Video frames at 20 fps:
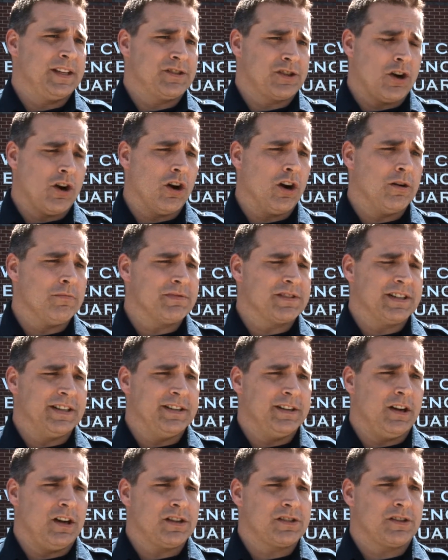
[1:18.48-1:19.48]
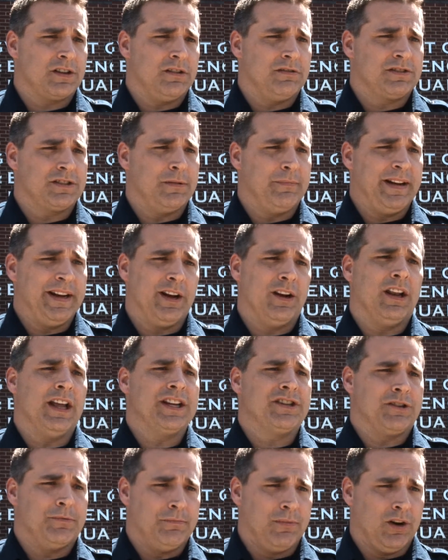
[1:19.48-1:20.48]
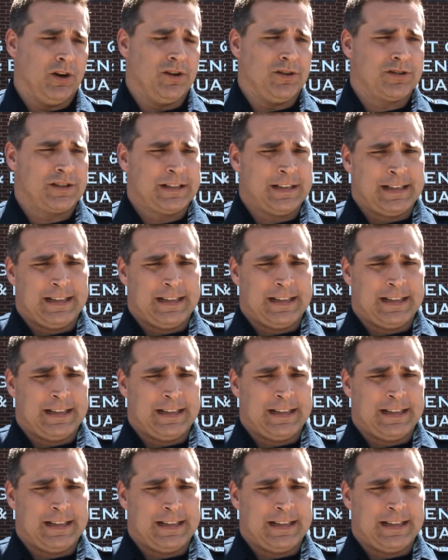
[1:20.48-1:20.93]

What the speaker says: arms and also some inhalation burns.